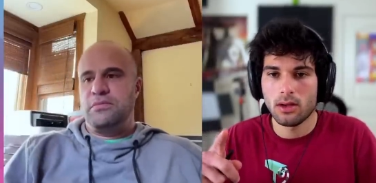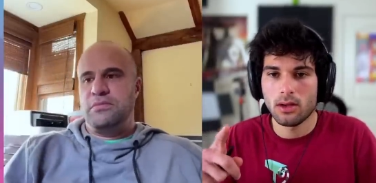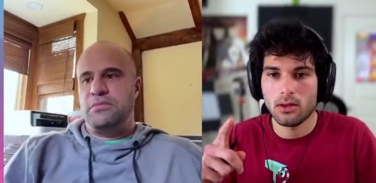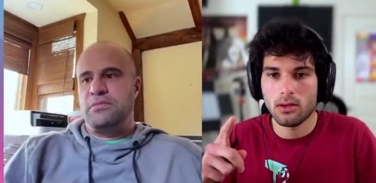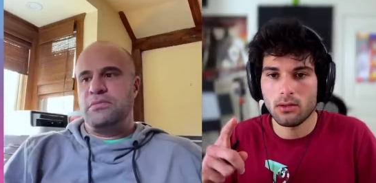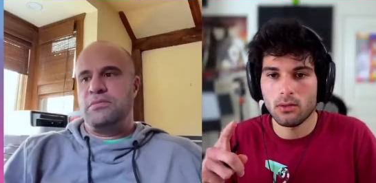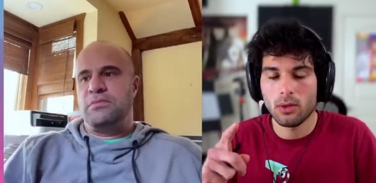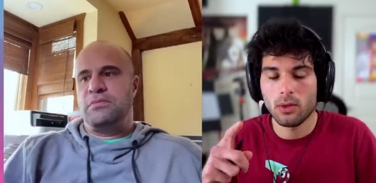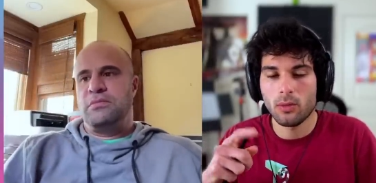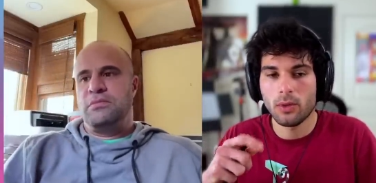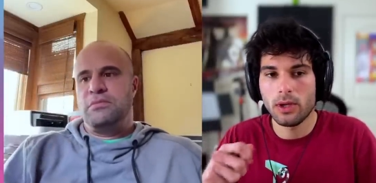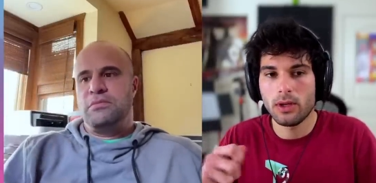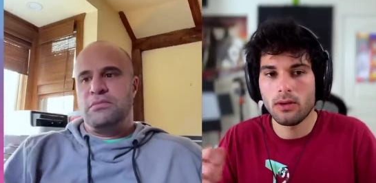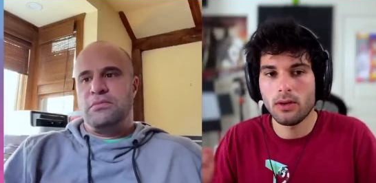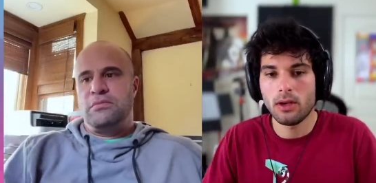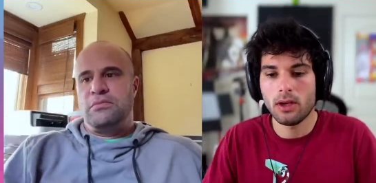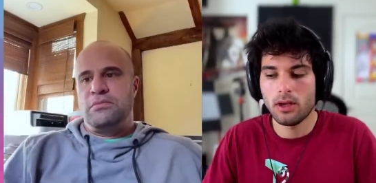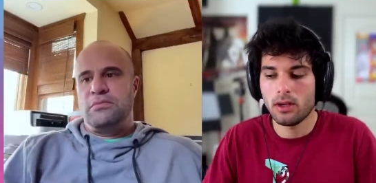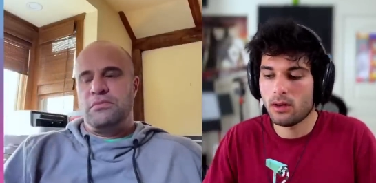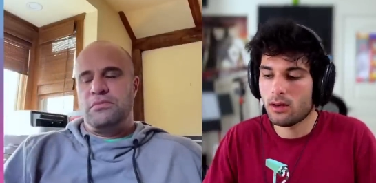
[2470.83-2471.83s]
Speaker 1: because when we
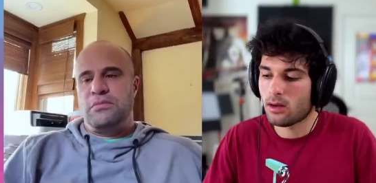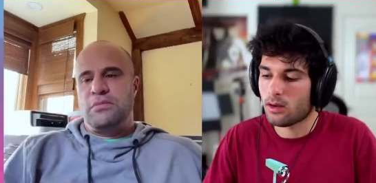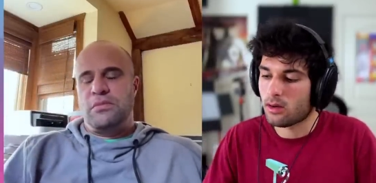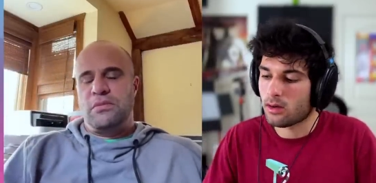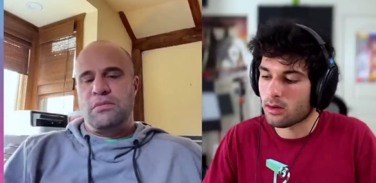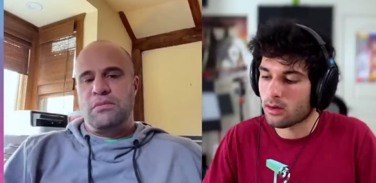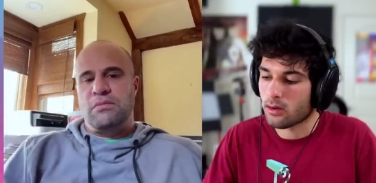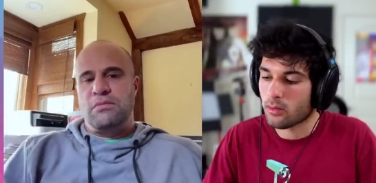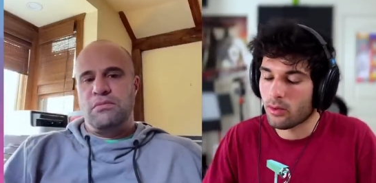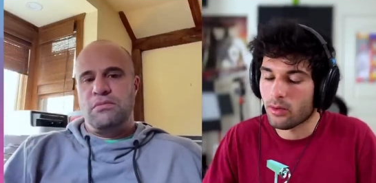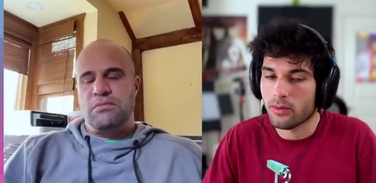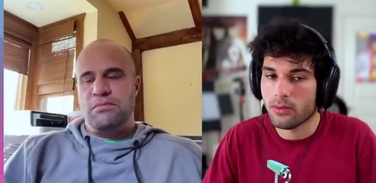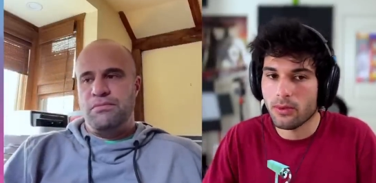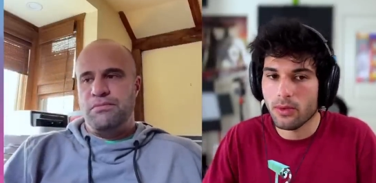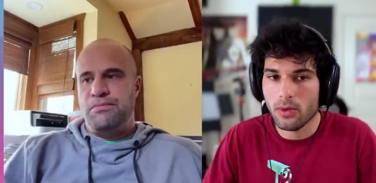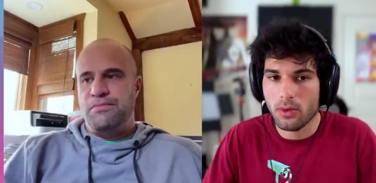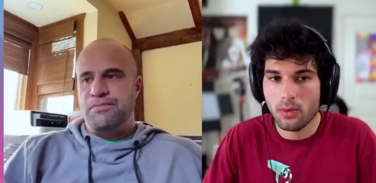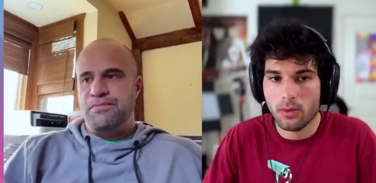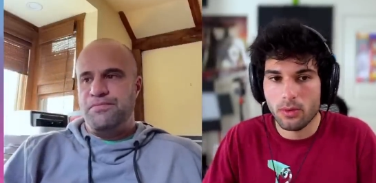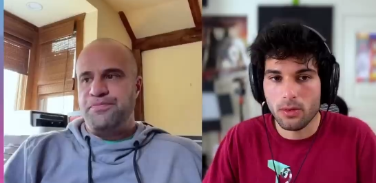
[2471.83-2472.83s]
did our
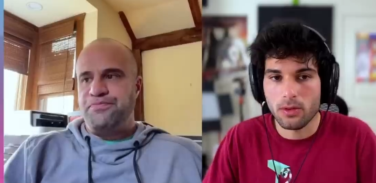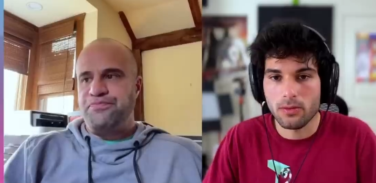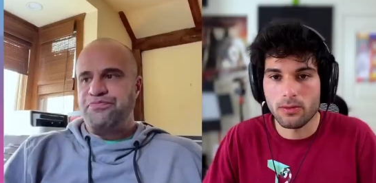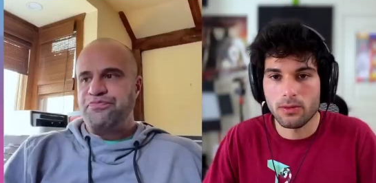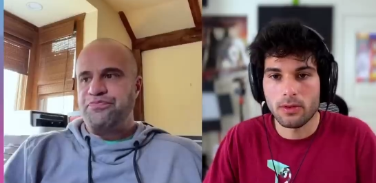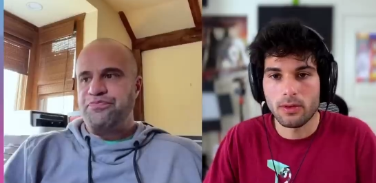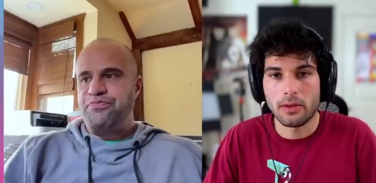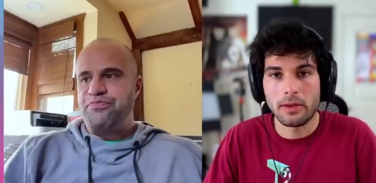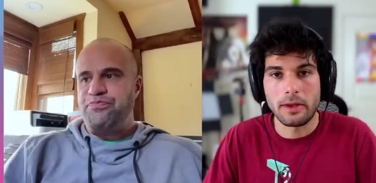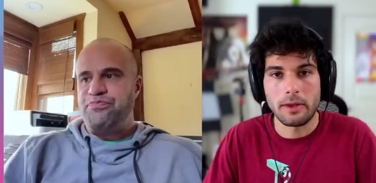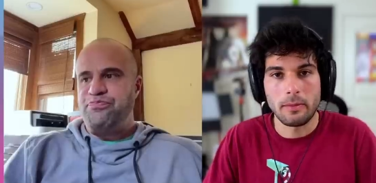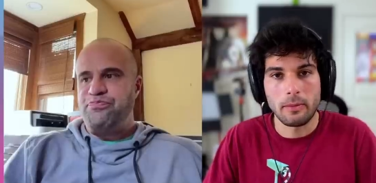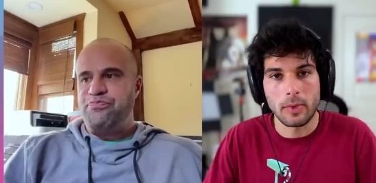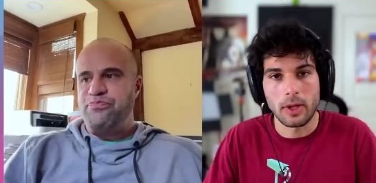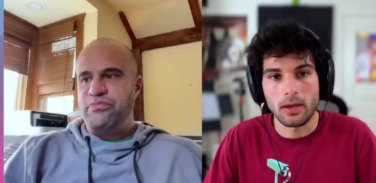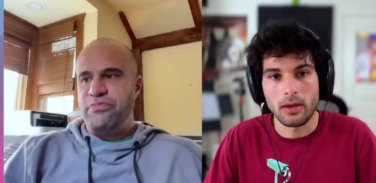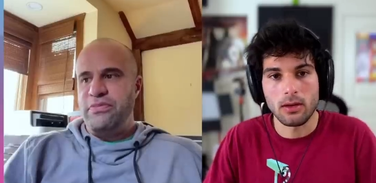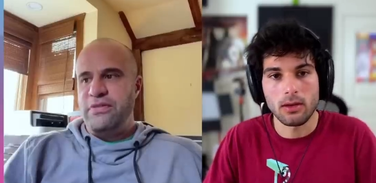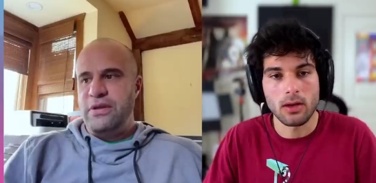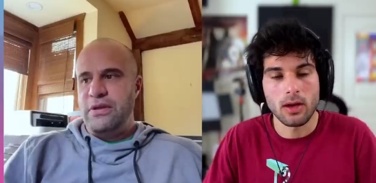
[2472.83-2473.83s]
review of Delete
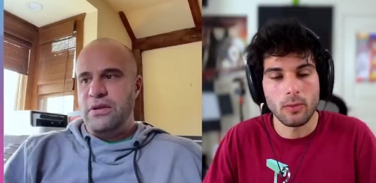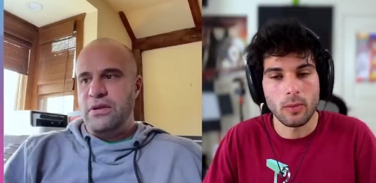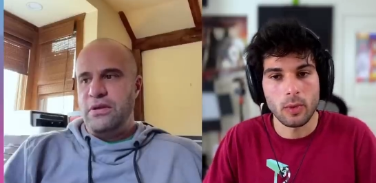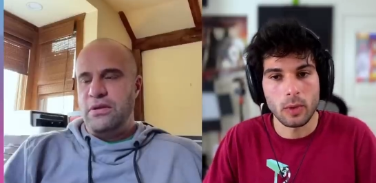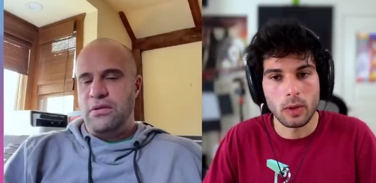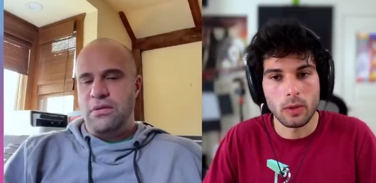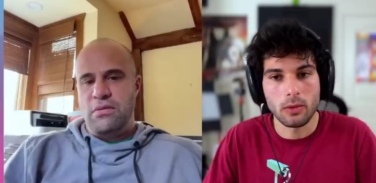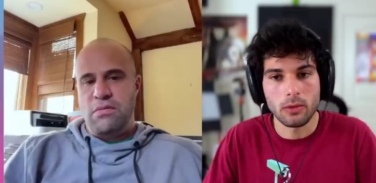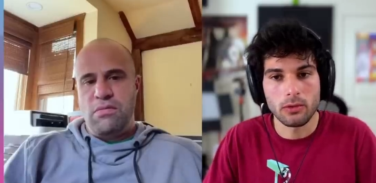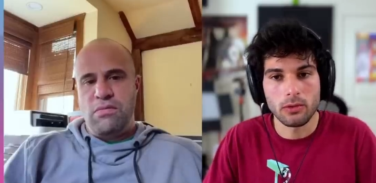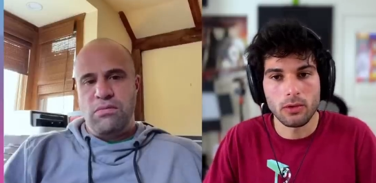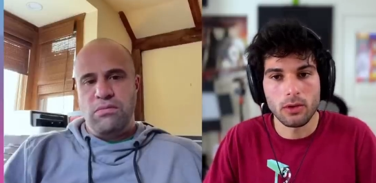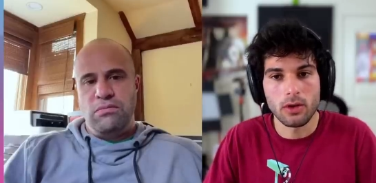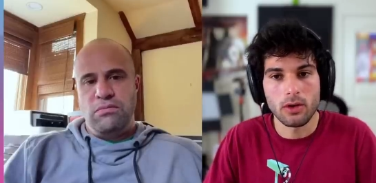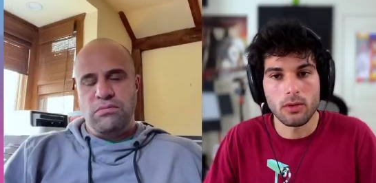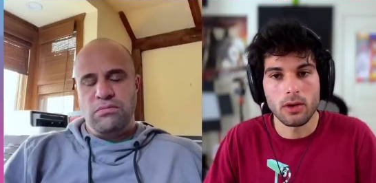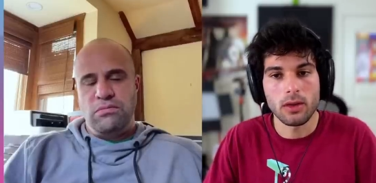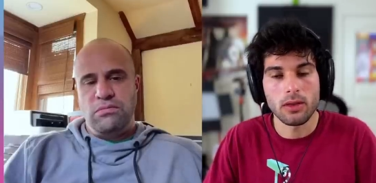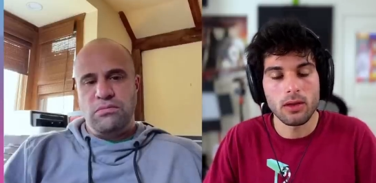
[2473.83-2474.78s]
Me a couple years ago,